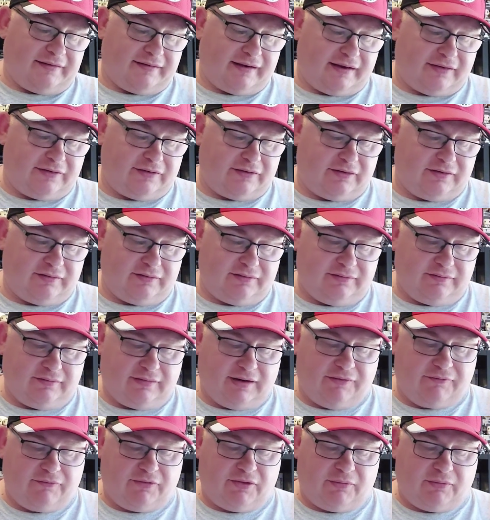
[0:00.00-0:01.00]
section,
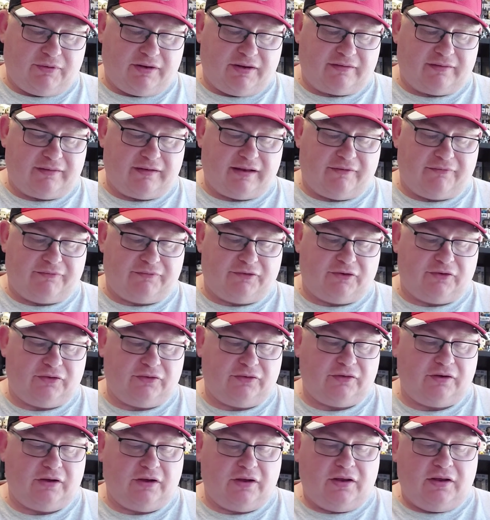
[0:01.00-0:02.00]
even though he has left
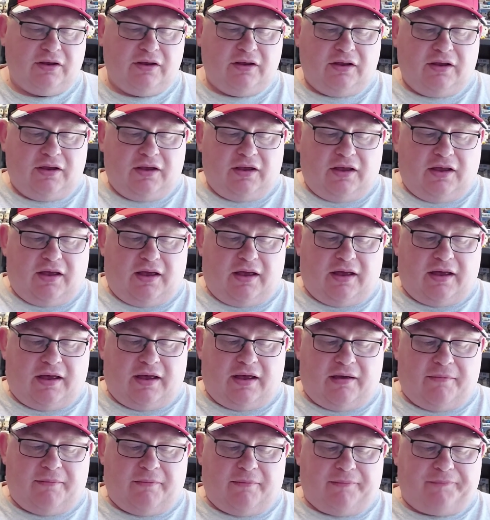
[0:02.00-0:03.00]
us.
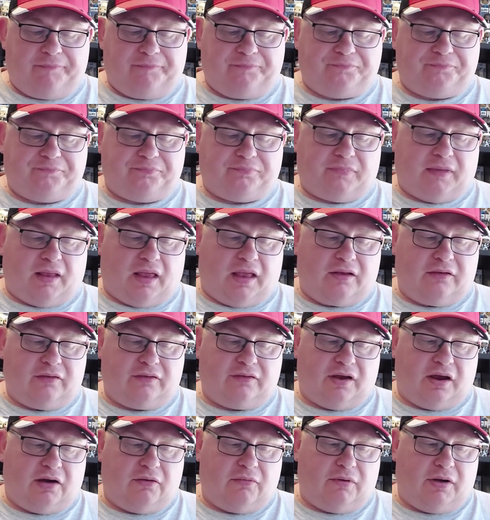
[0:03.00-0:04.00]
A
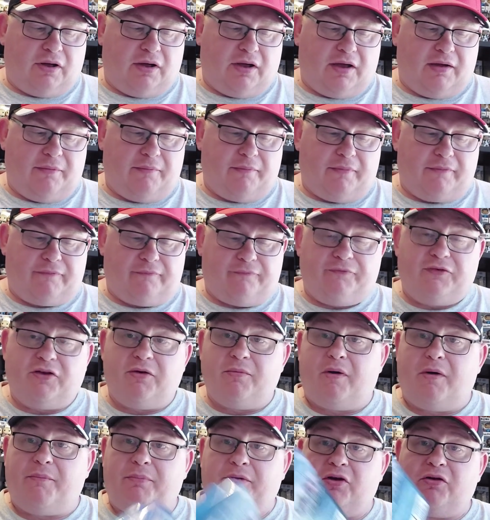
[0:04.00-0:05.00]

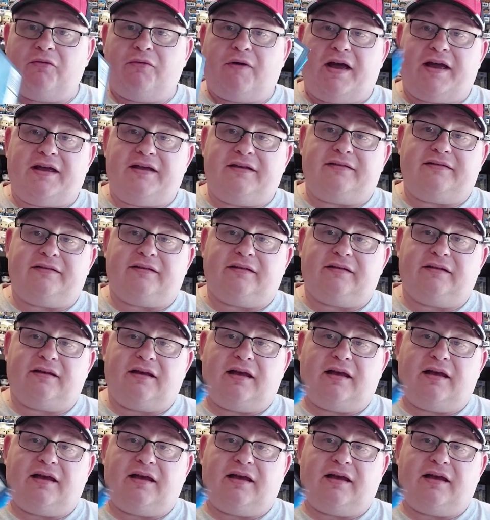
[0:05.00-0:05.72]
few more Blu Rays.